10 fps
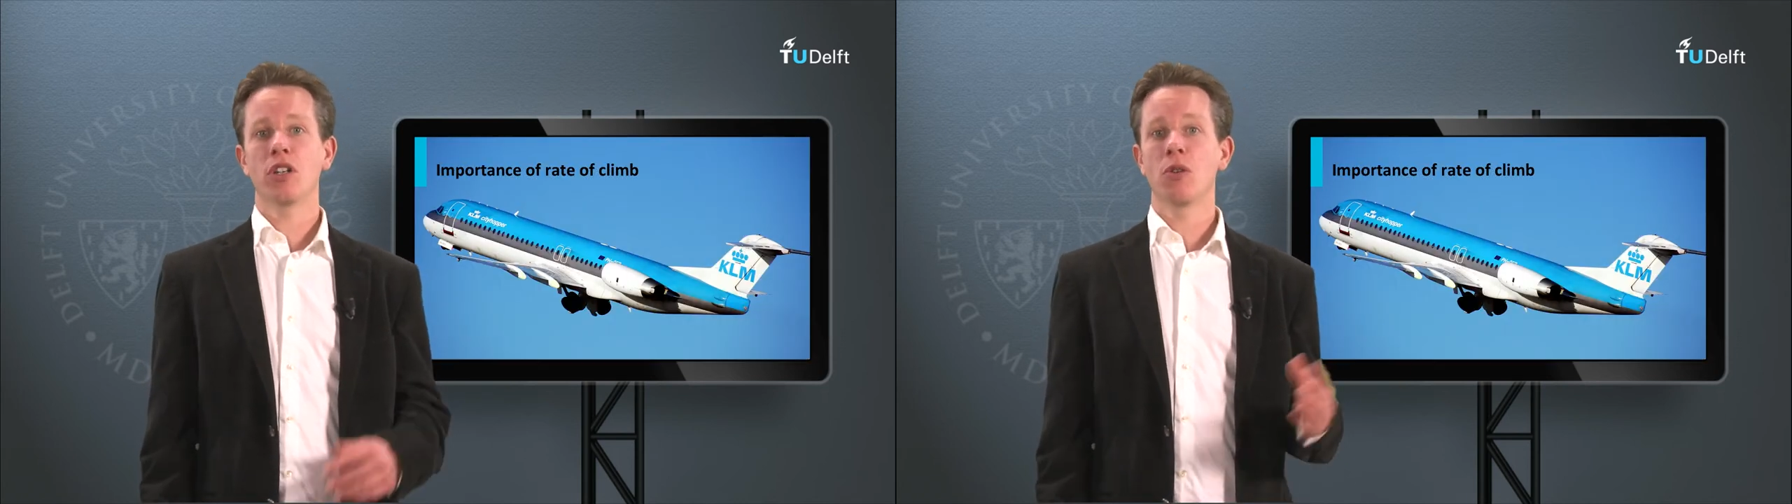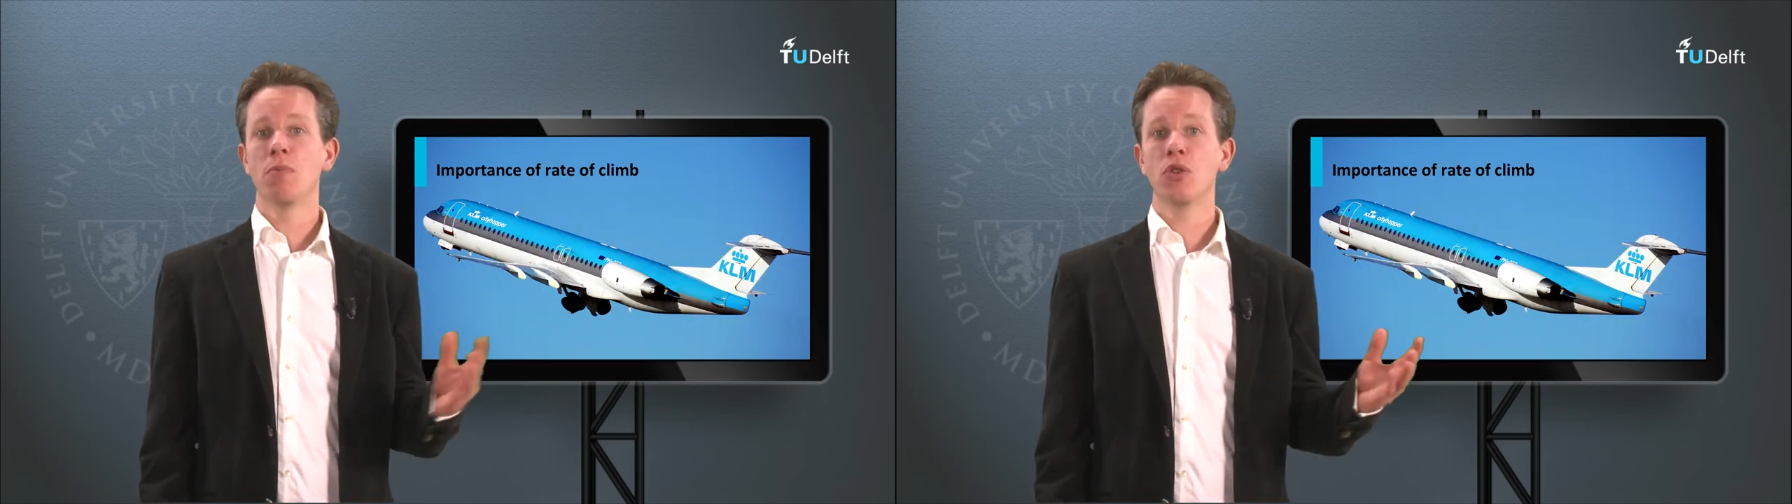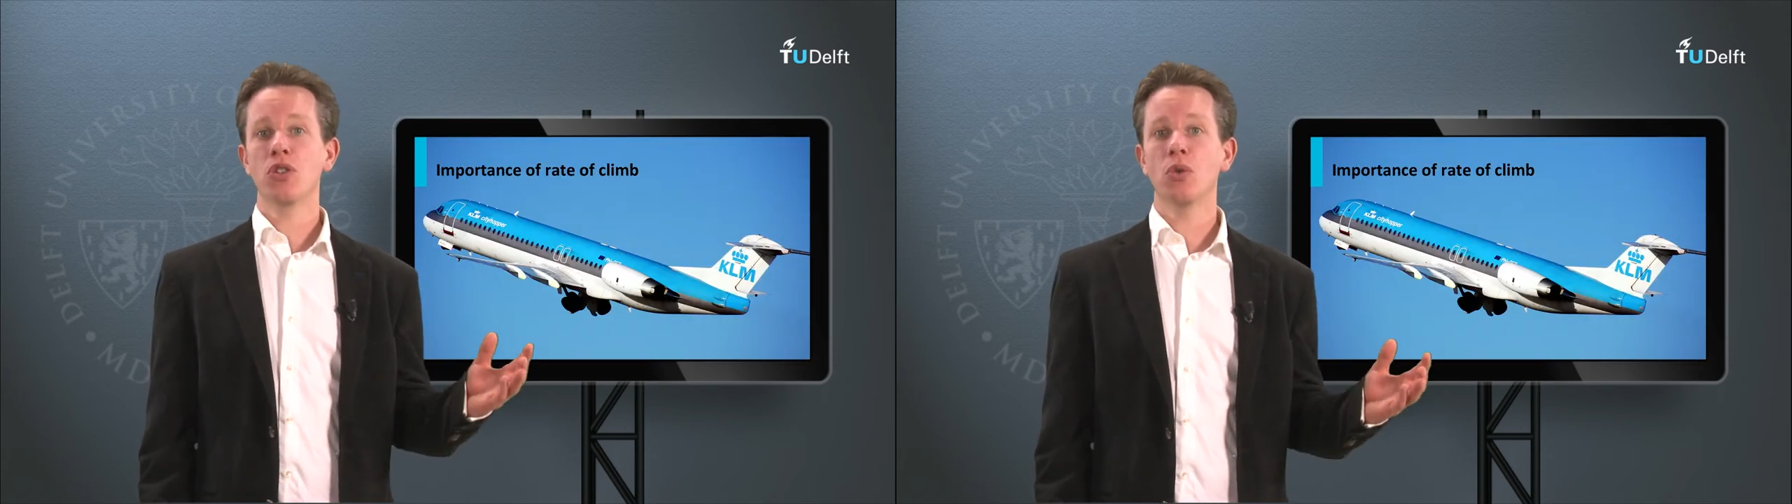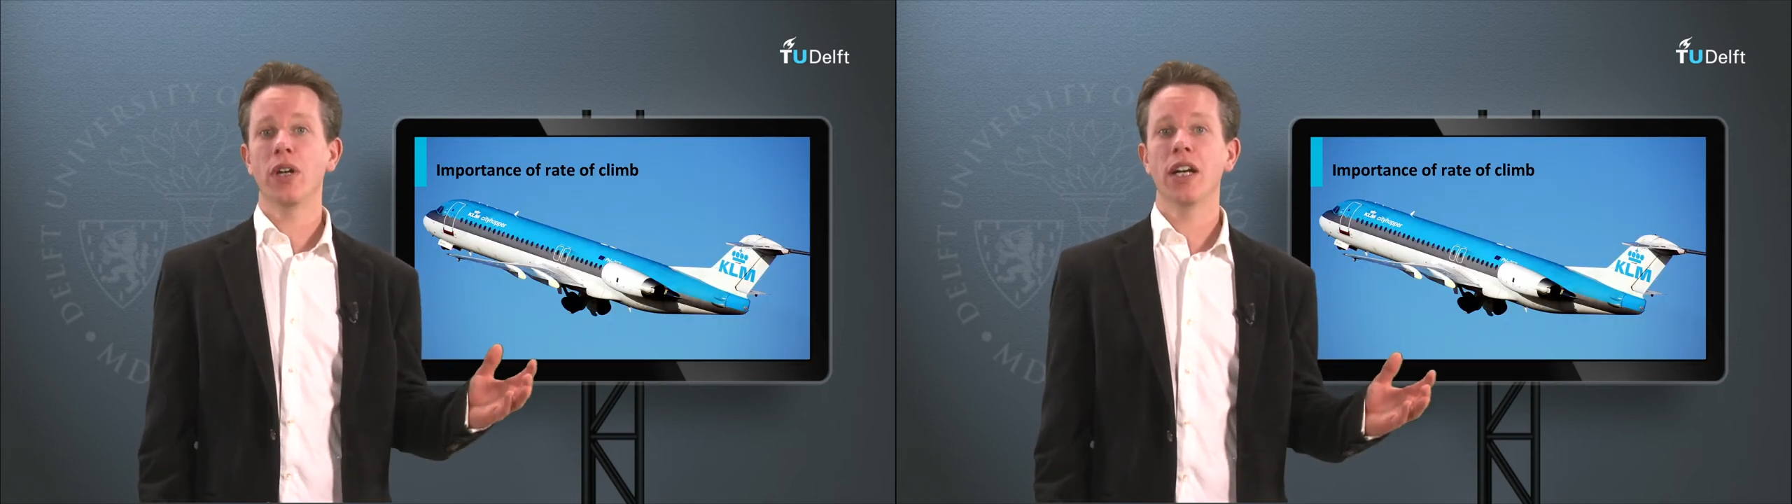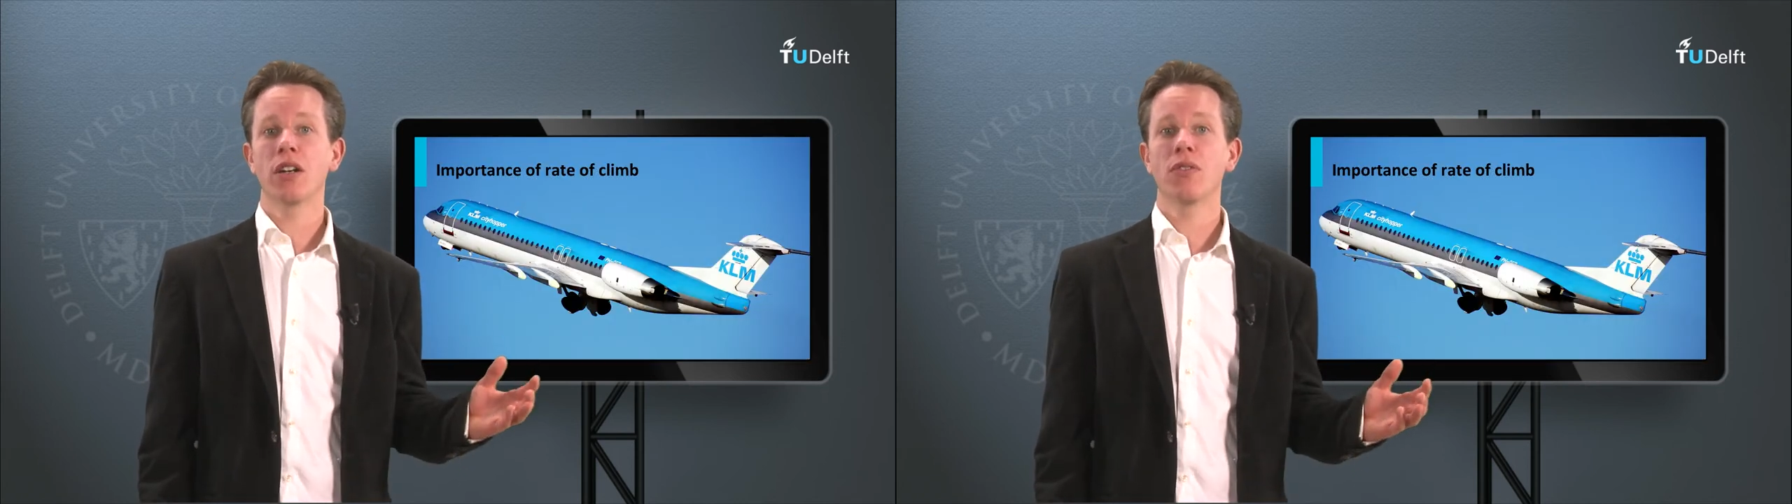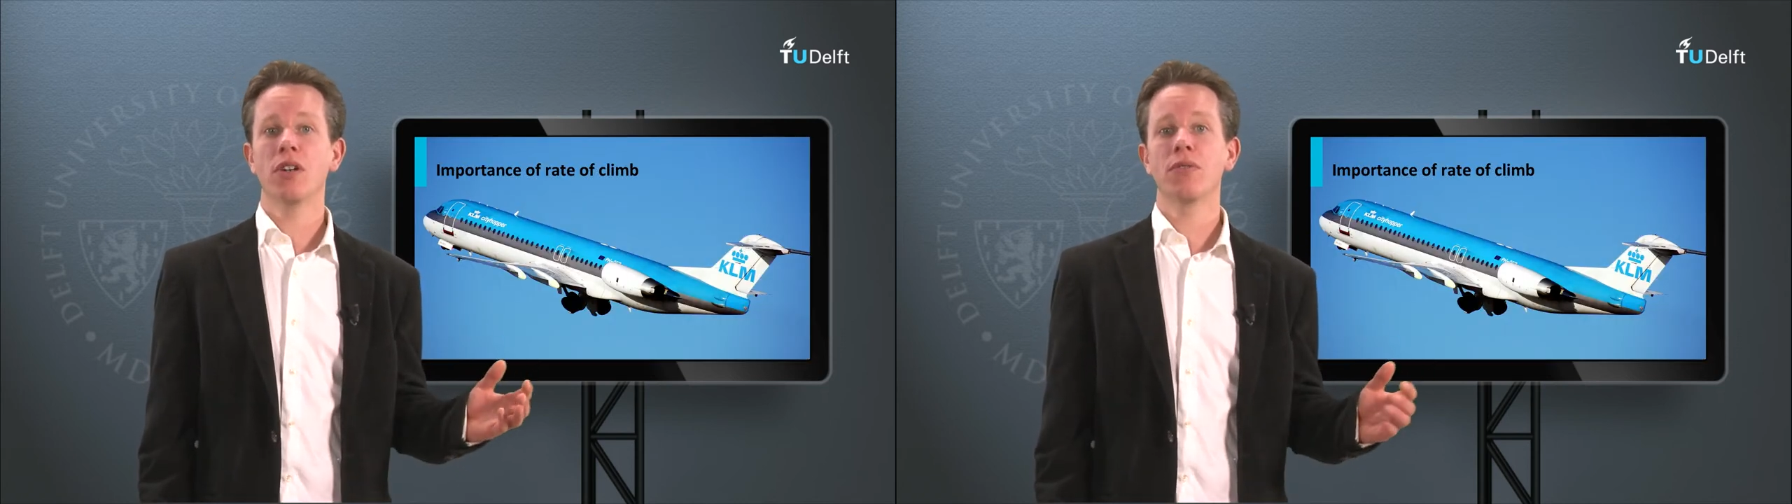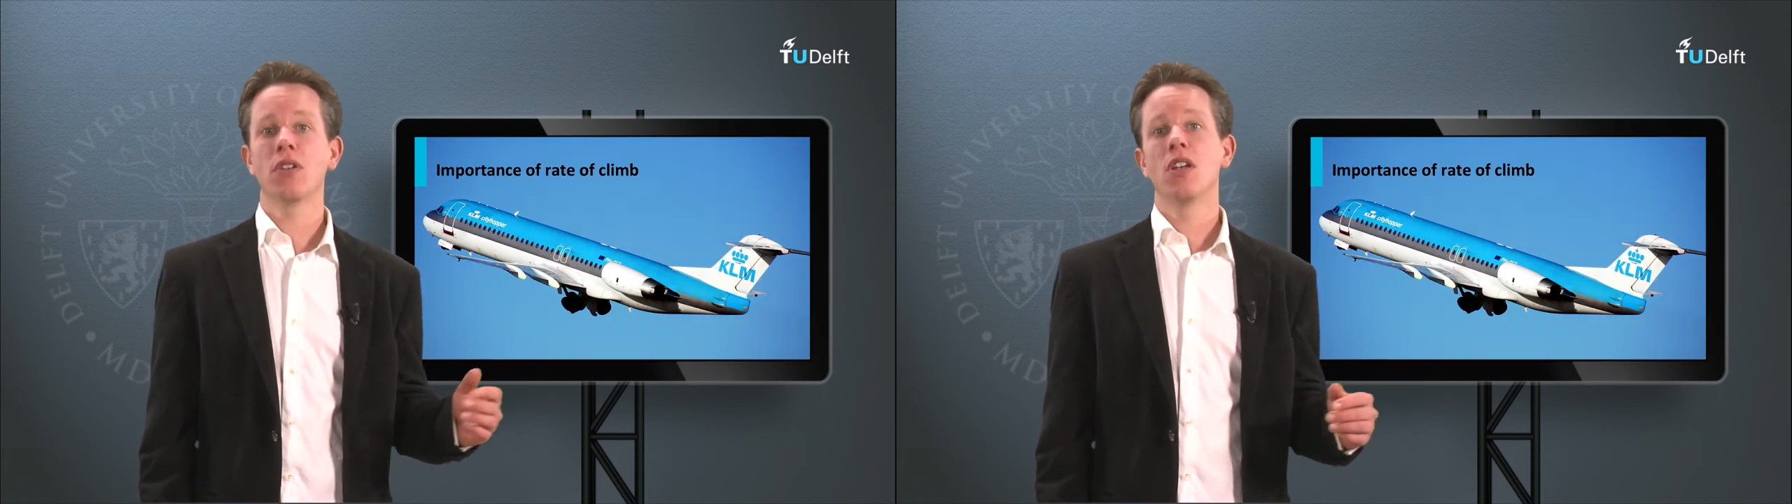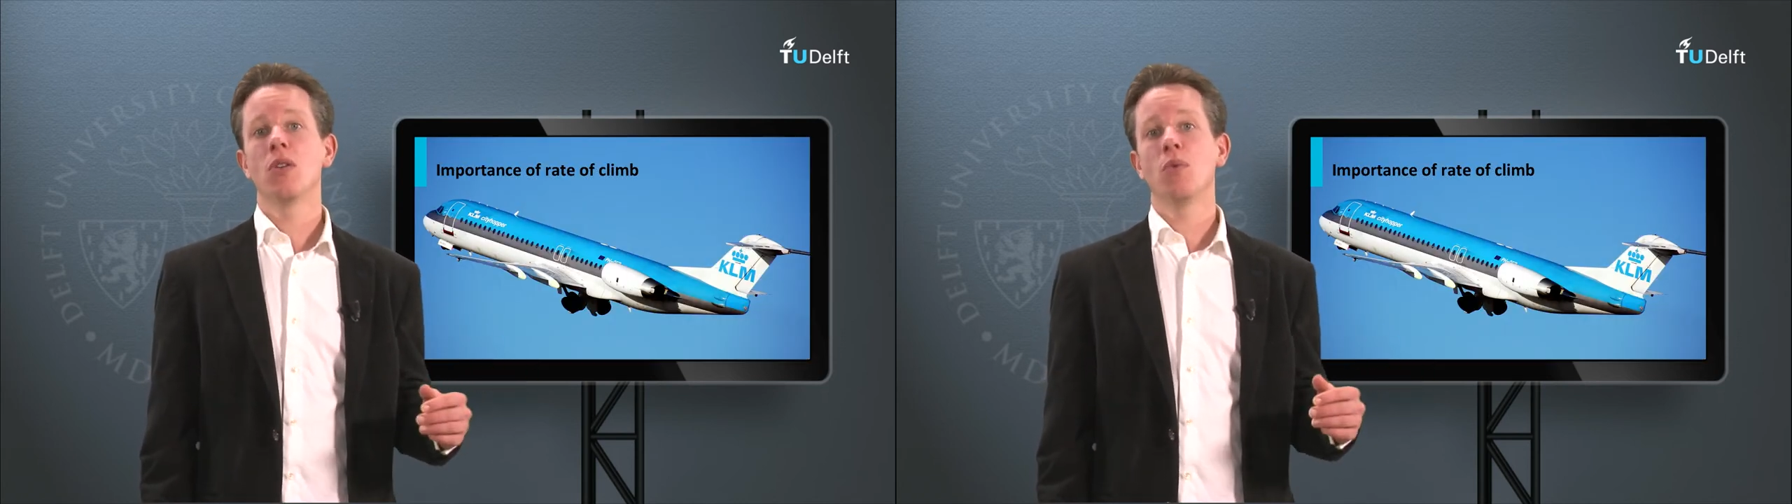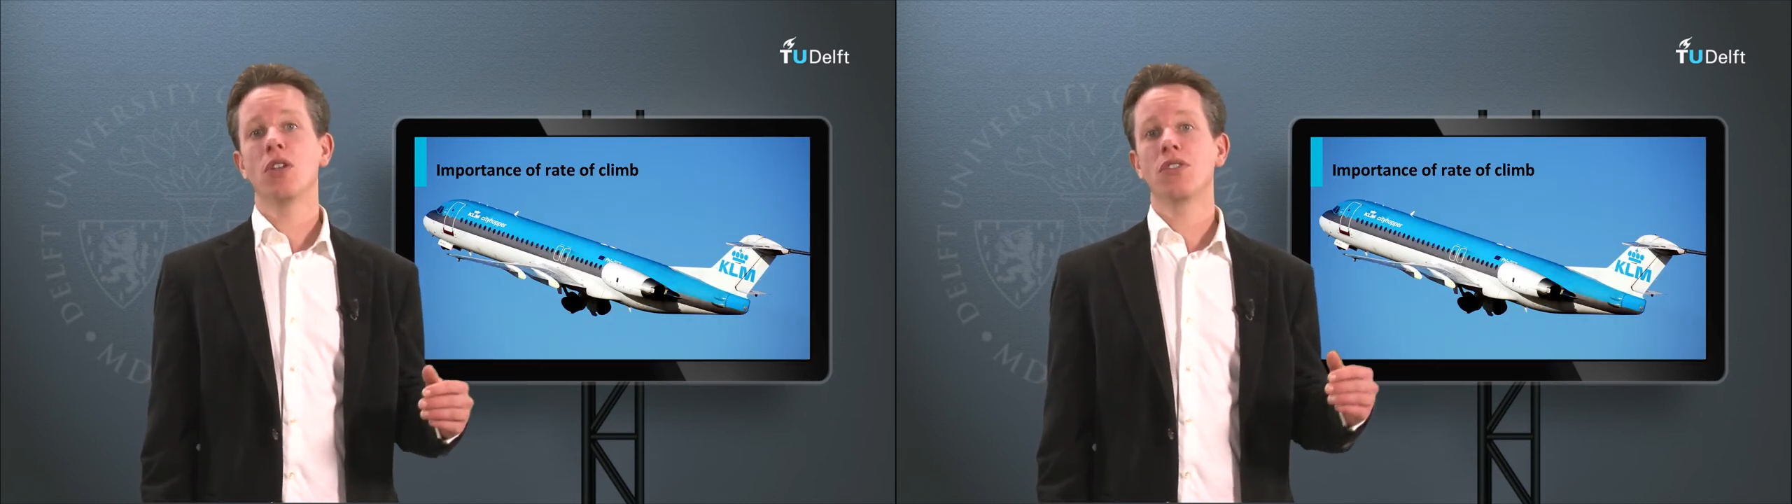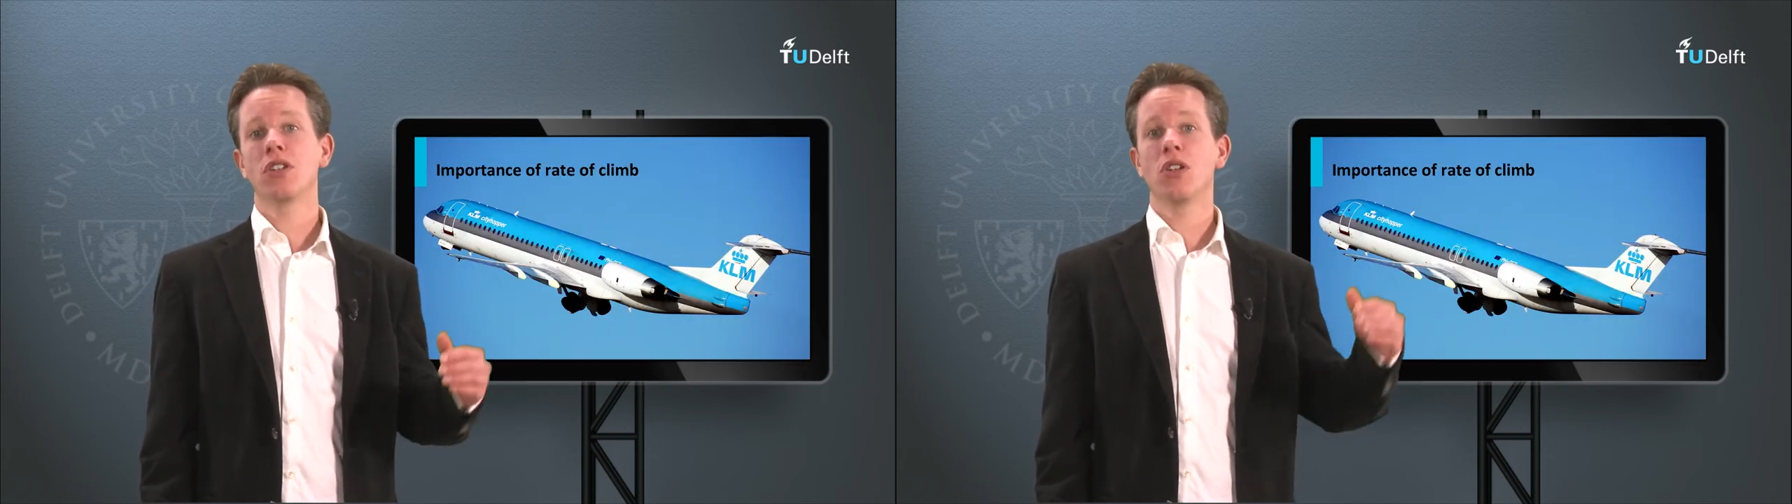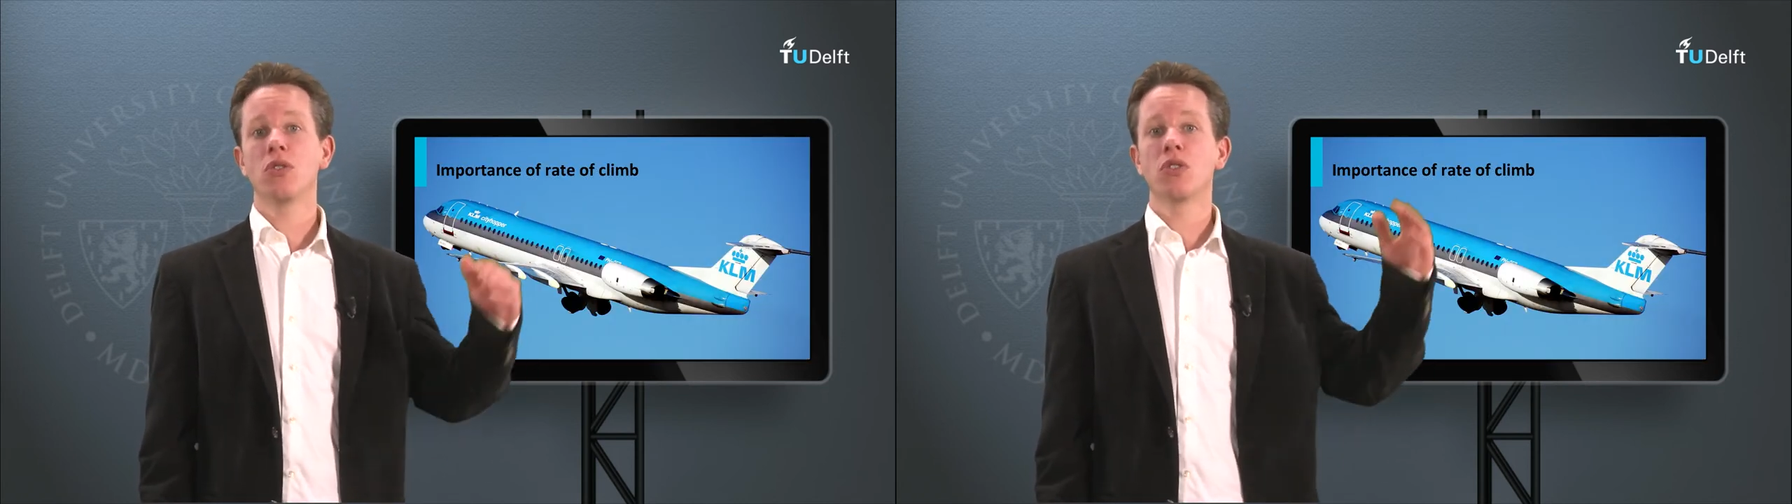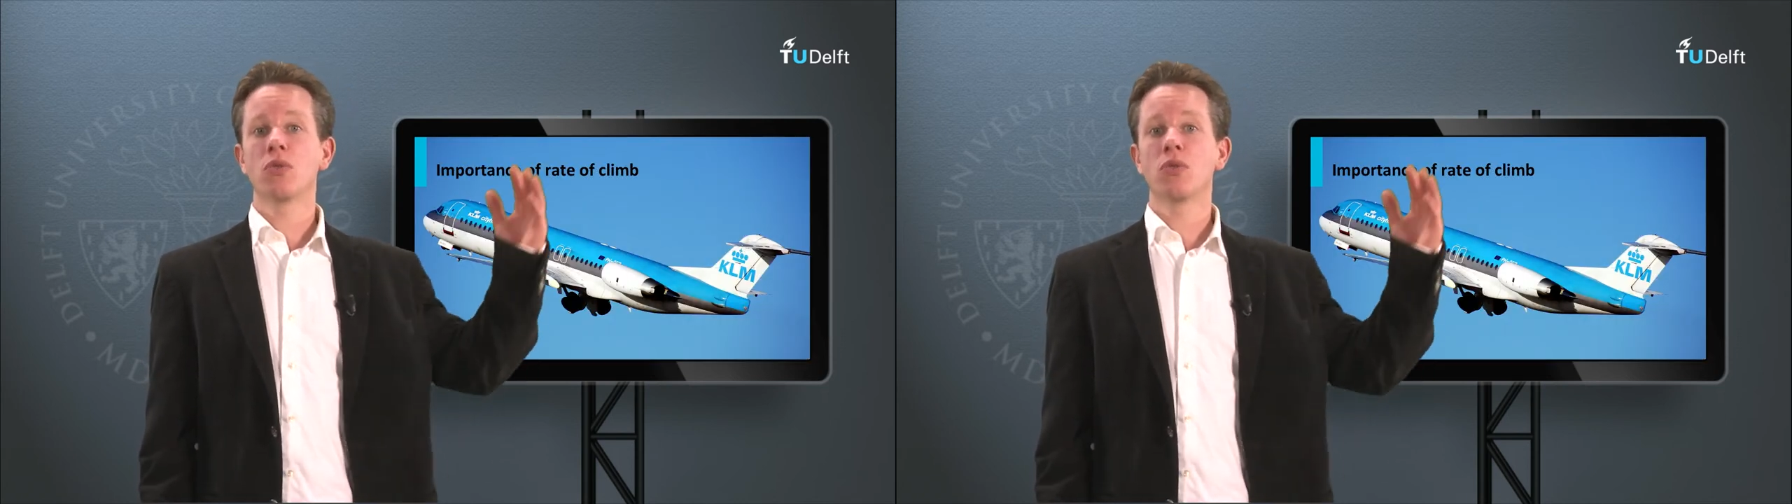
a commercial aircraft wants to go to